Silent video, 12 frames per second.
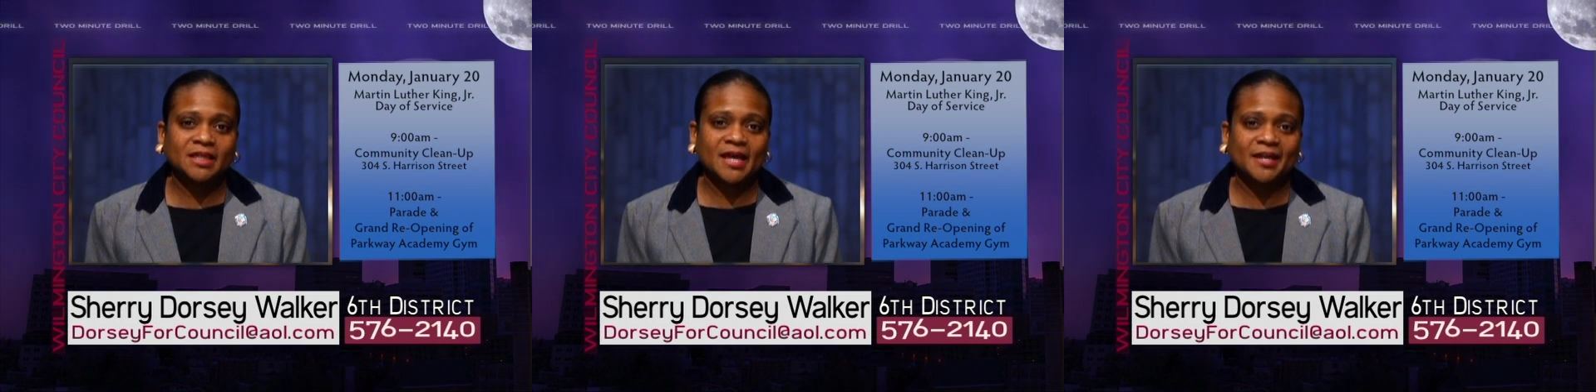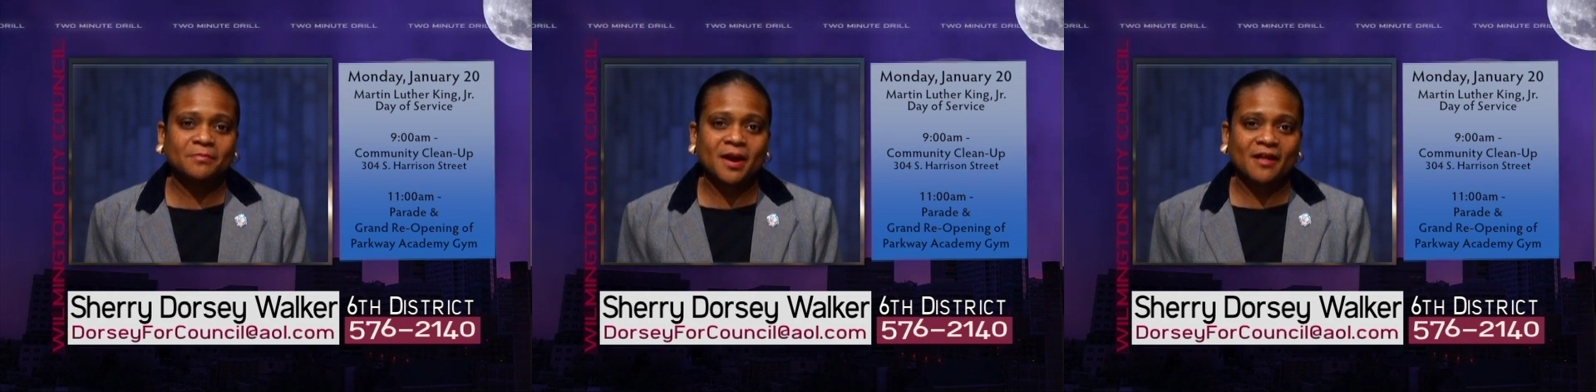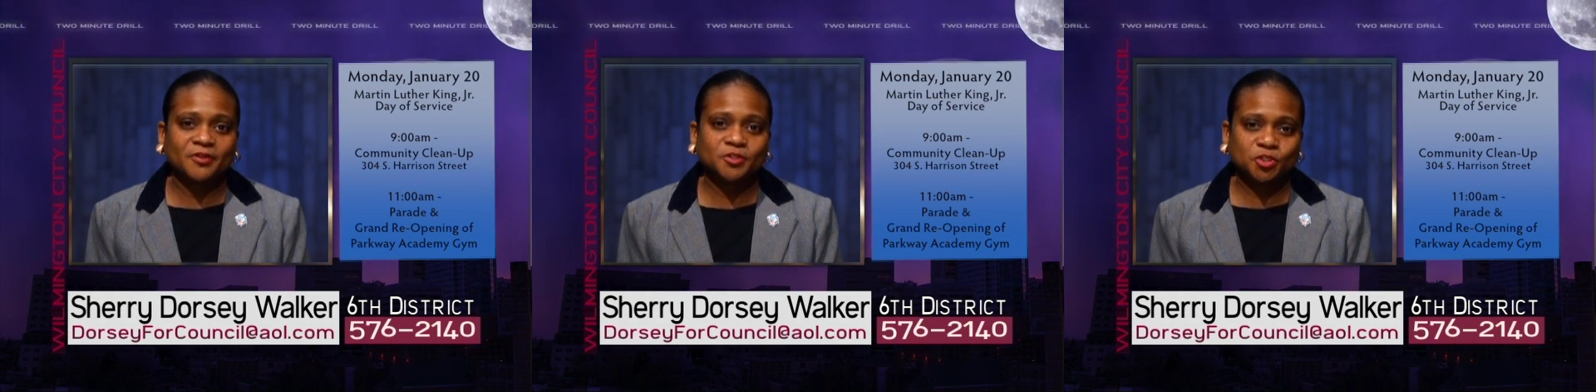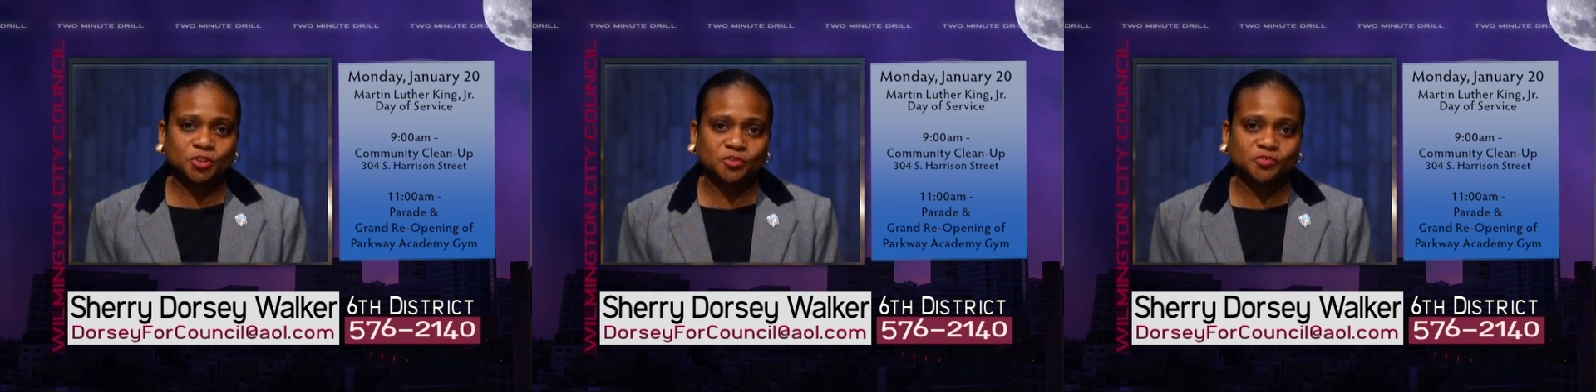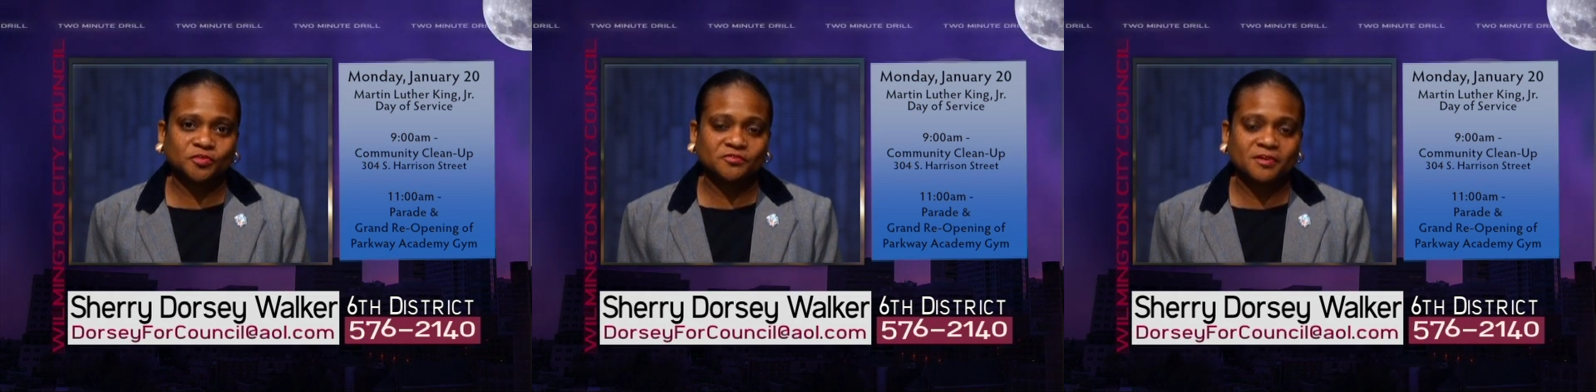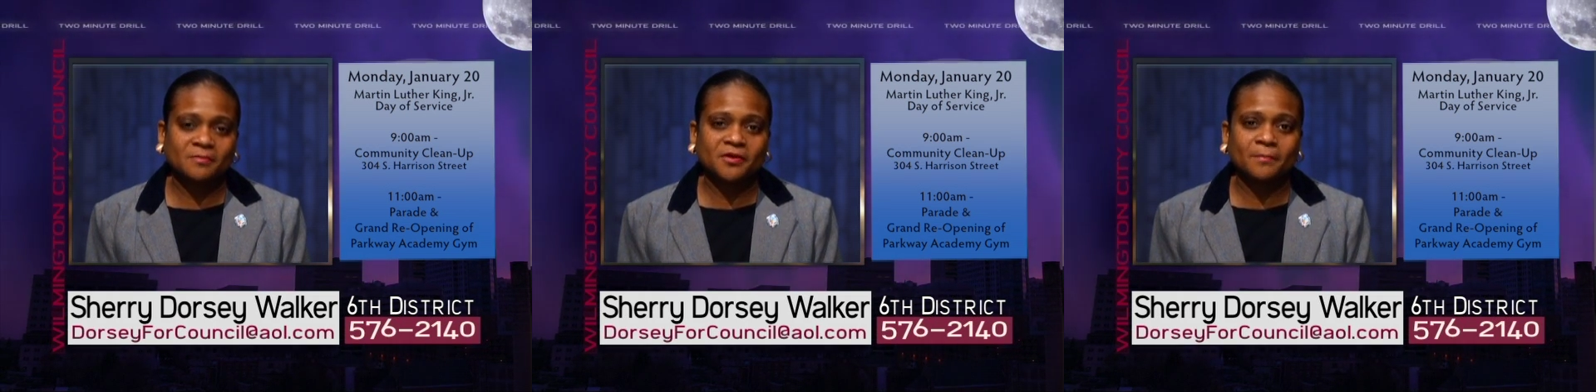led by the children
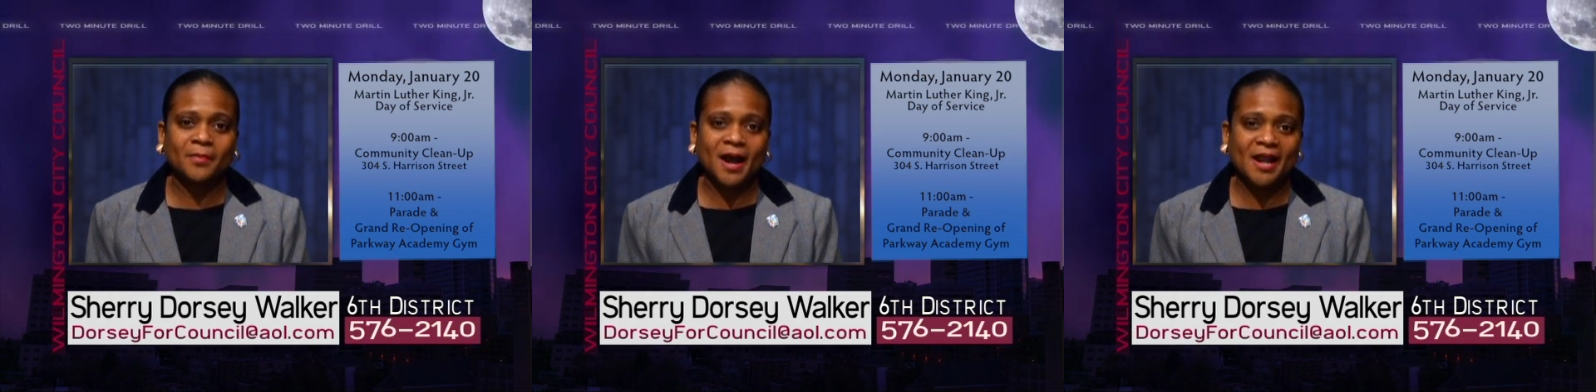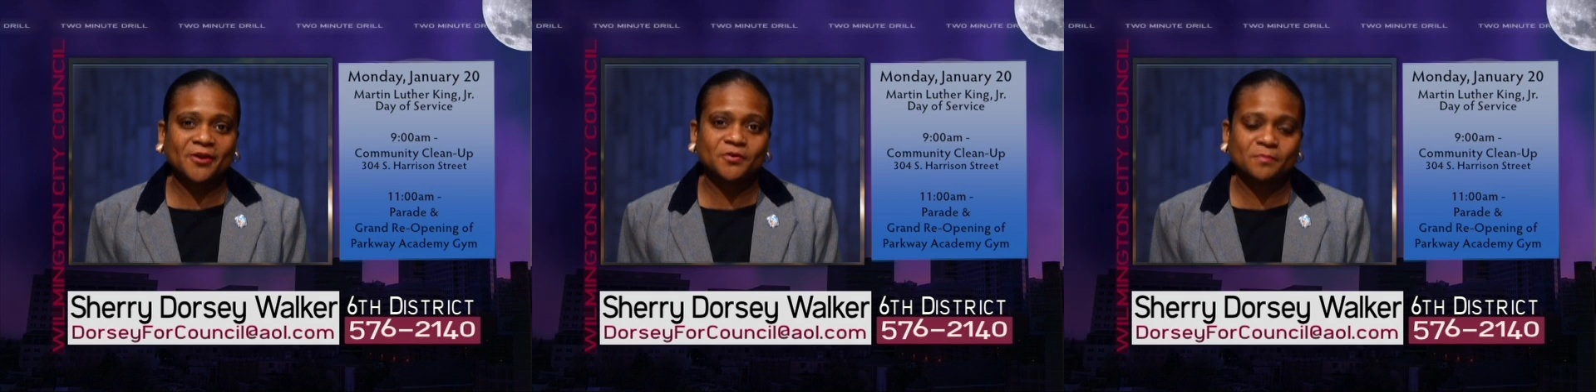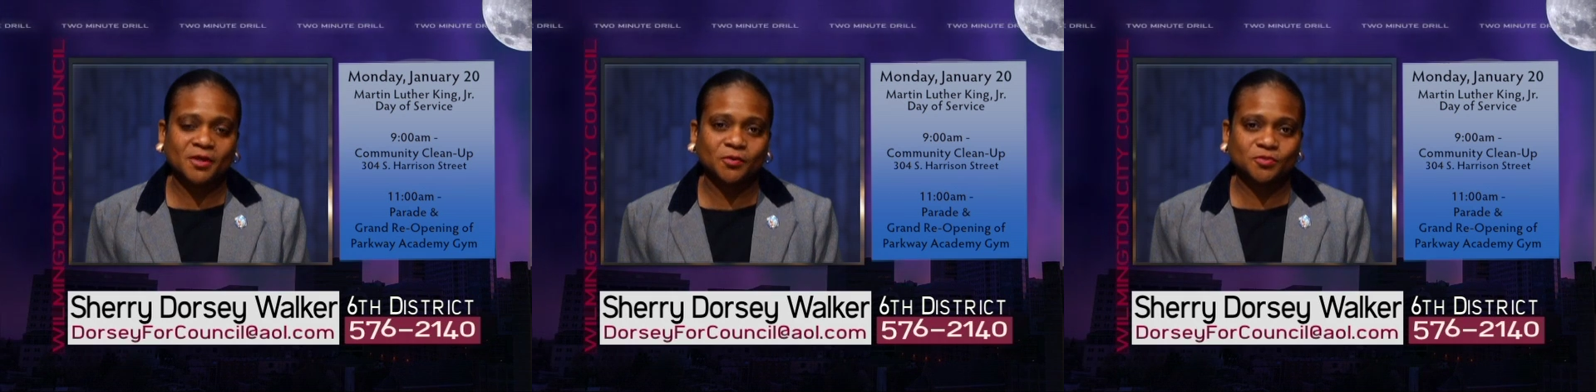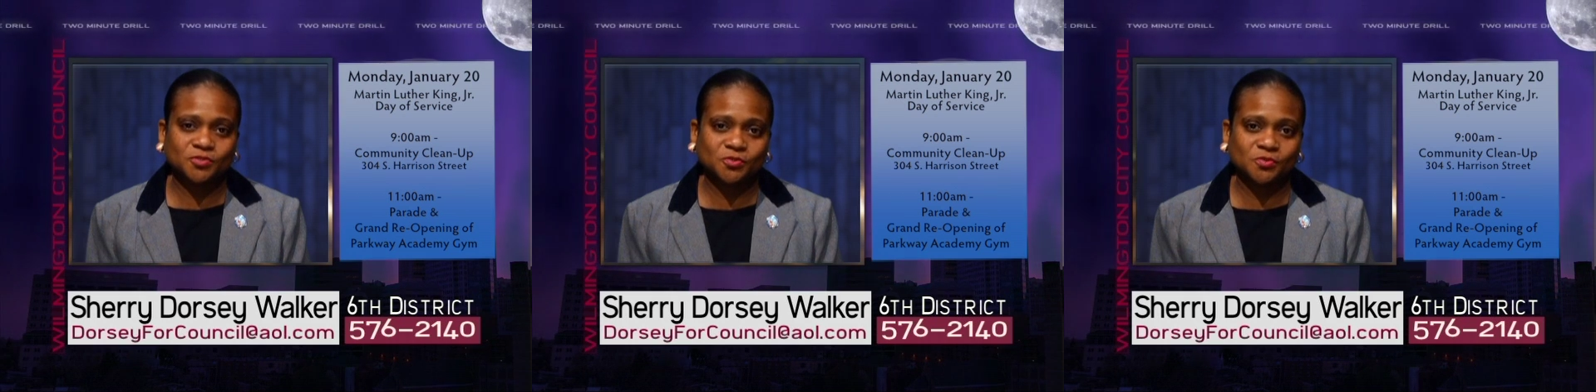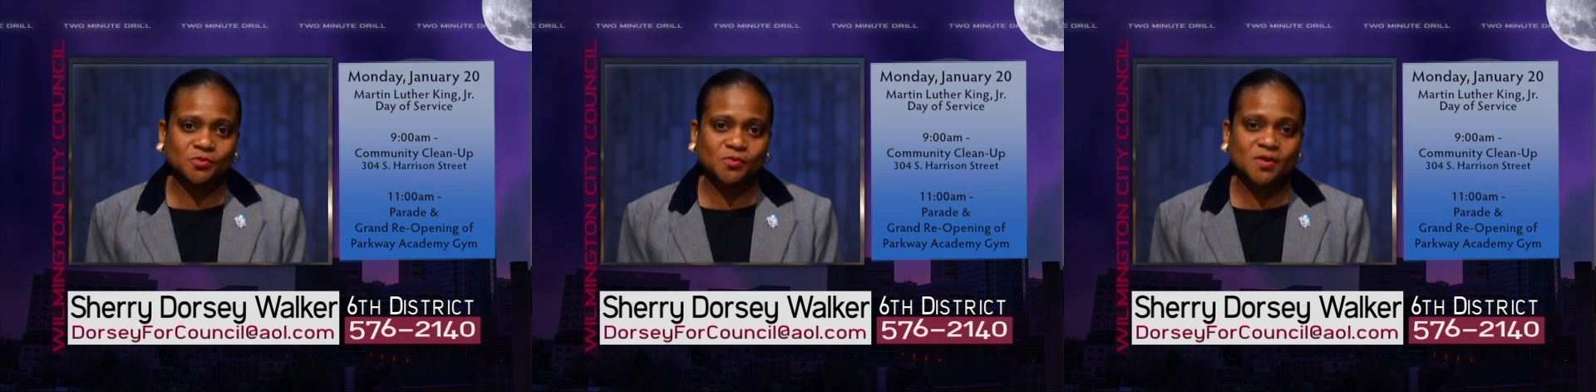from the Byard Middle School.